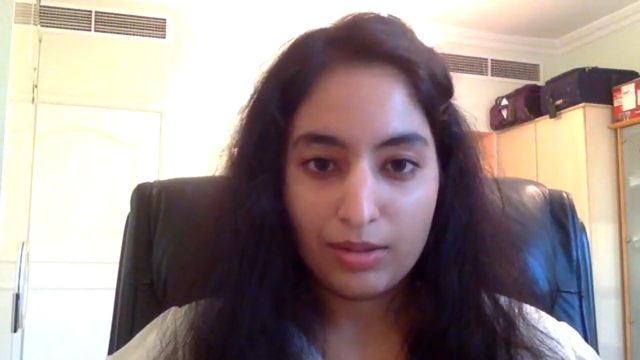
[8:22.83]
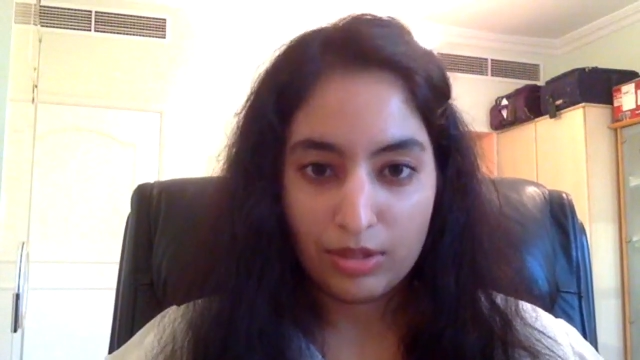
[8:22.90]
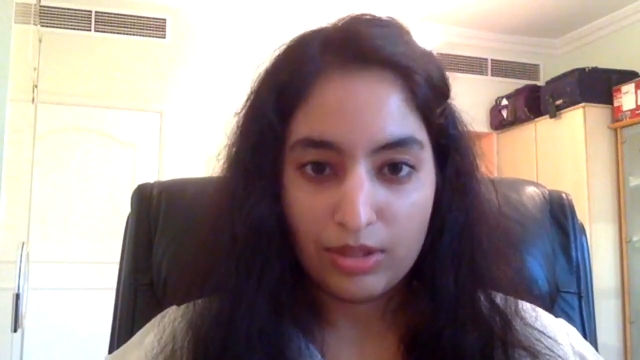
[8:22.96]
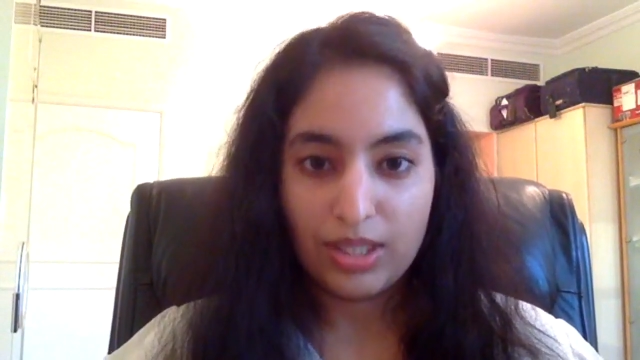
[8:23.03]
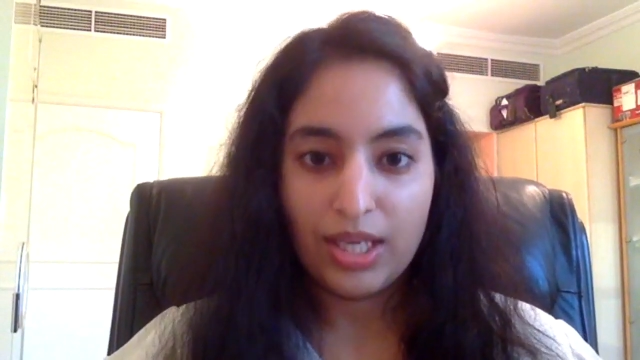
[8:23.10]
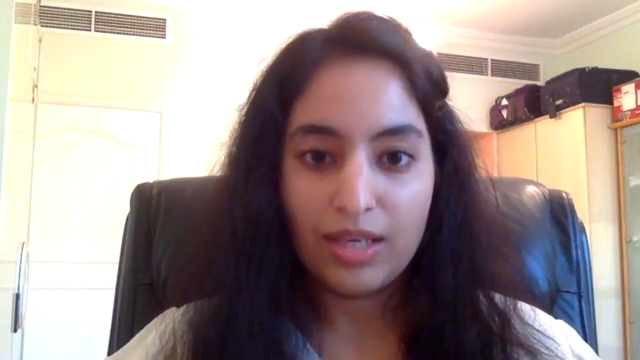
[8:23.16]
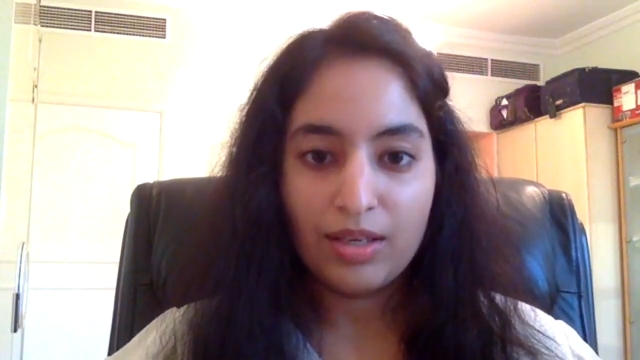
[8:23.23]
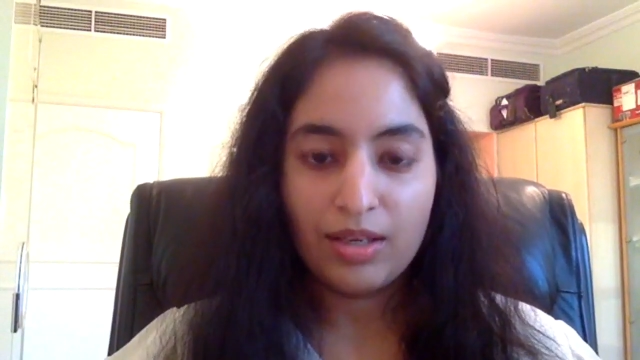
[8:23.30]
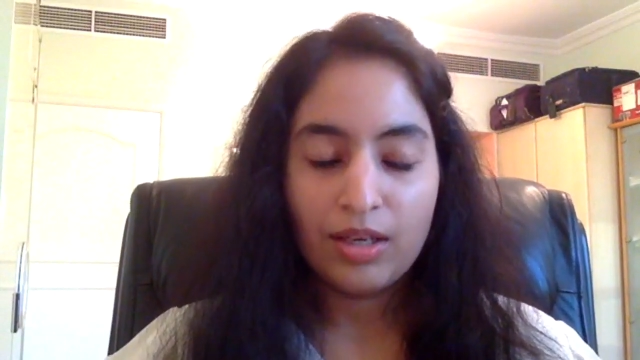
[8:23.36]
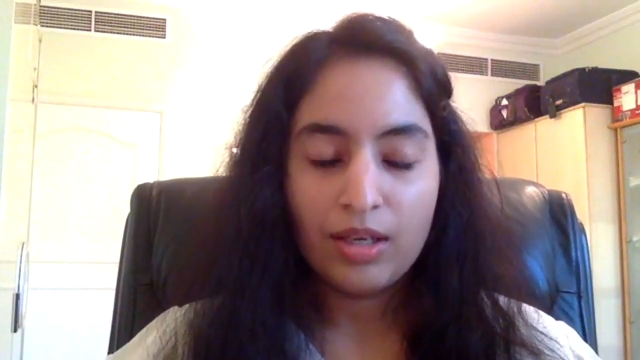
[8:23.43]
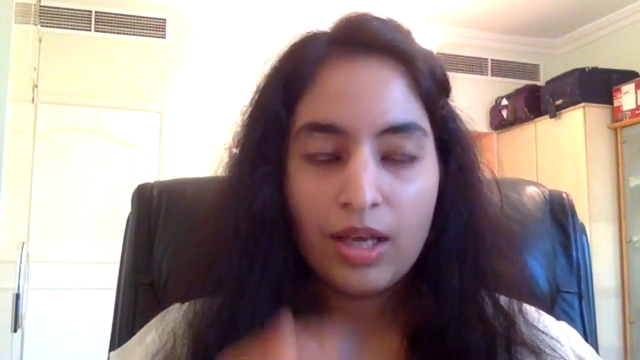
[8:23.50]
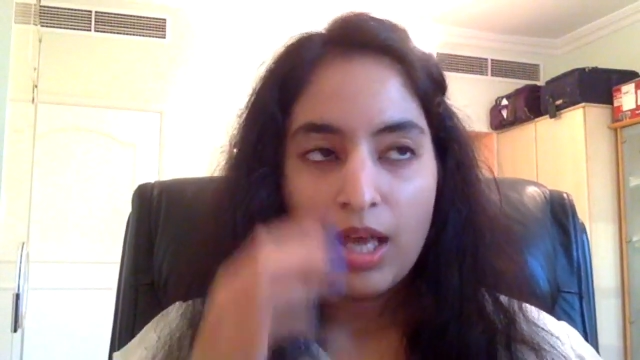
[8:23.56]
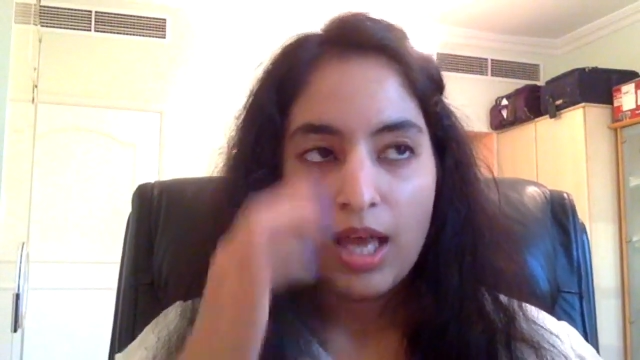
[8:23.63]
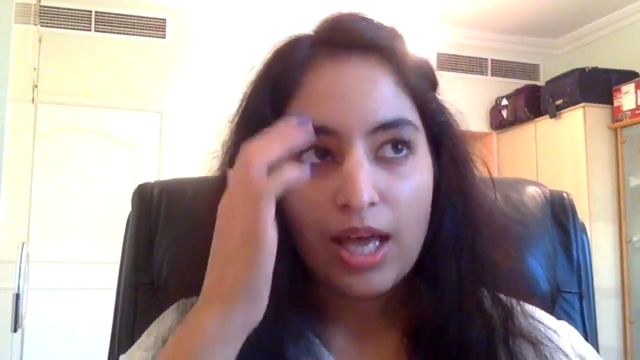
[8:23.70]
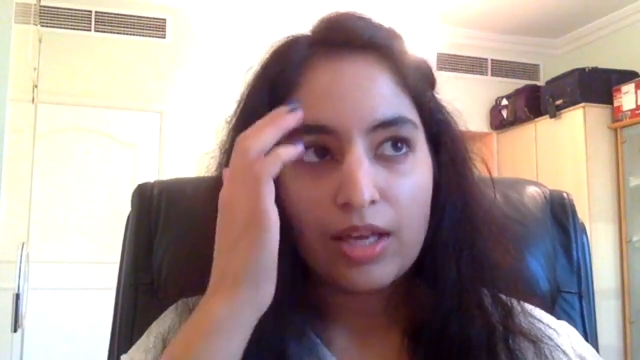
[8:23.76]
did.
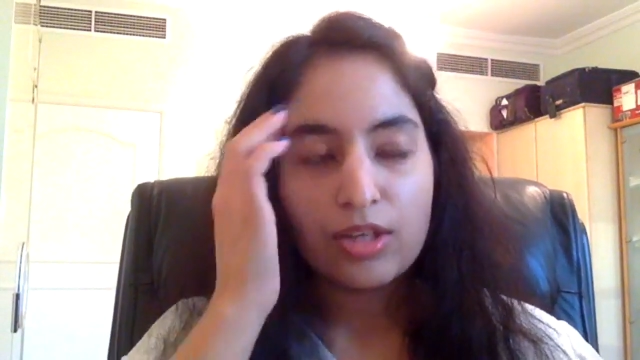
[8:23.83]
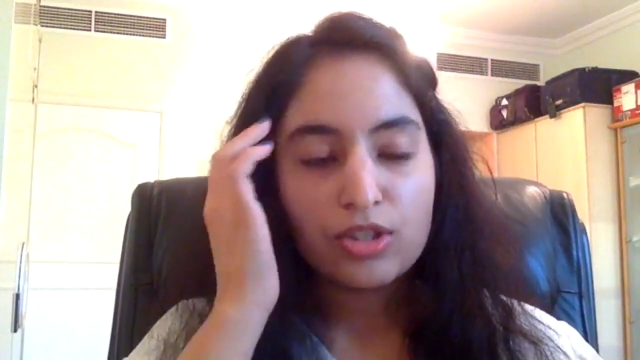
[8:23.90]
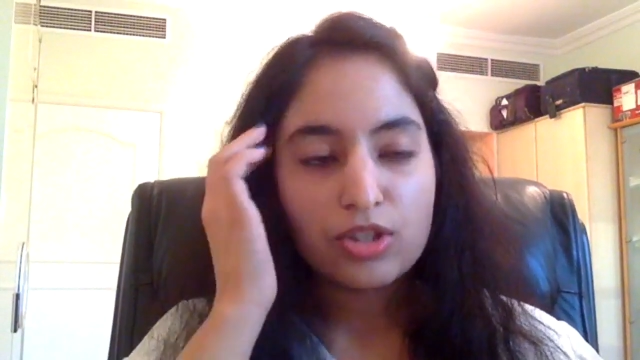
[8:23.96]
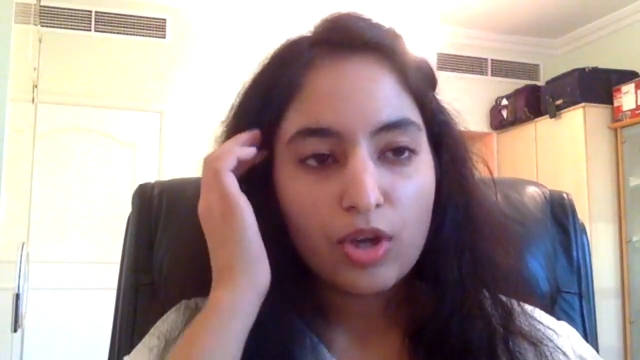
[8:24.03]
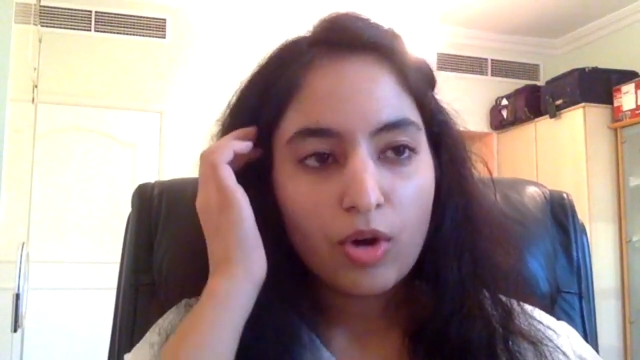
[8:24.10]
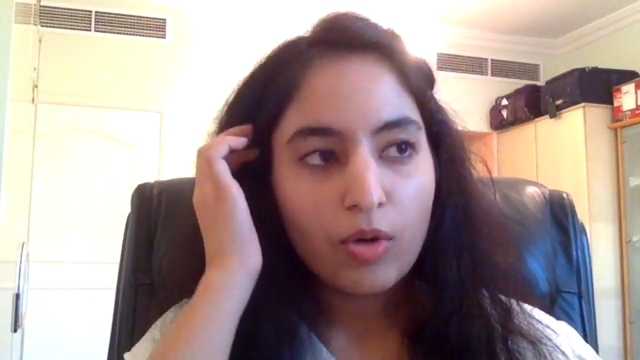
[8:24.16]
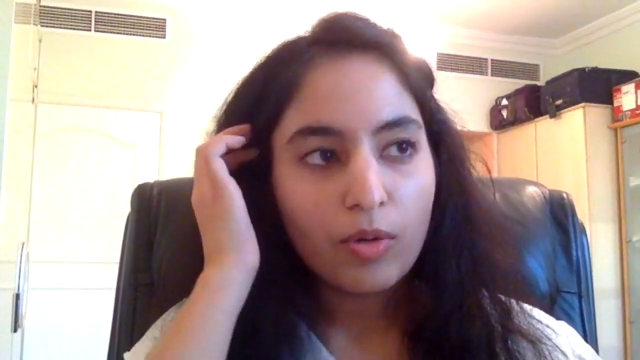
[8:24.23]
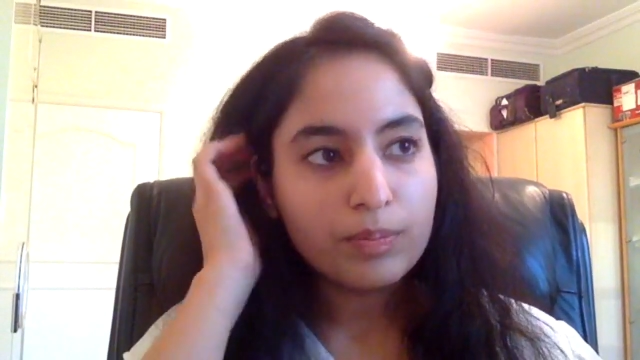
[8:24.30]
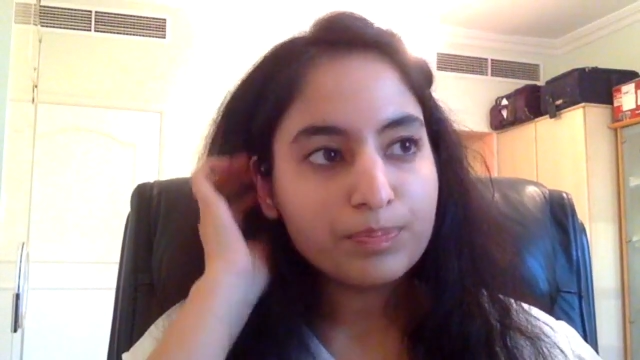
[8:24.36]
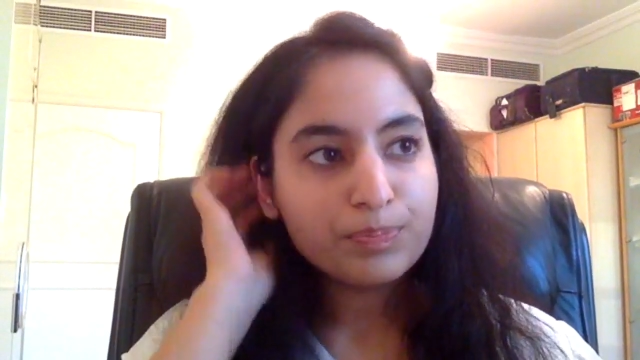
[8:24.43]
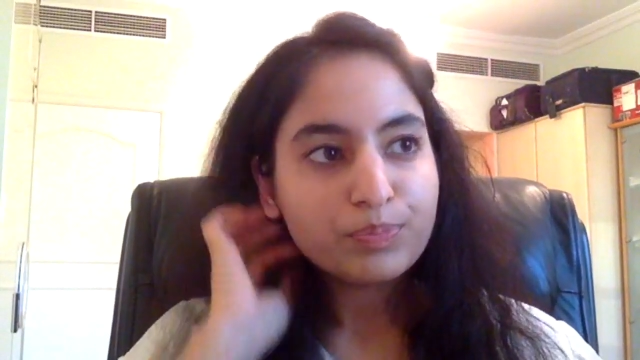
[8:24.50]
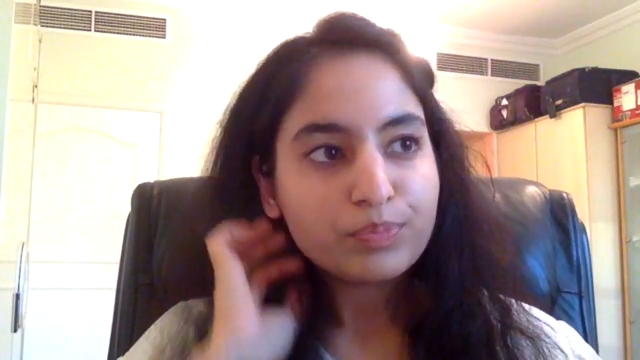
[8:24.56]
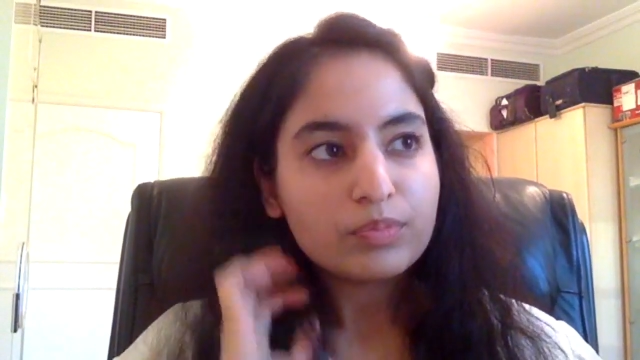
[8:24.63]
Mm-hmm. And so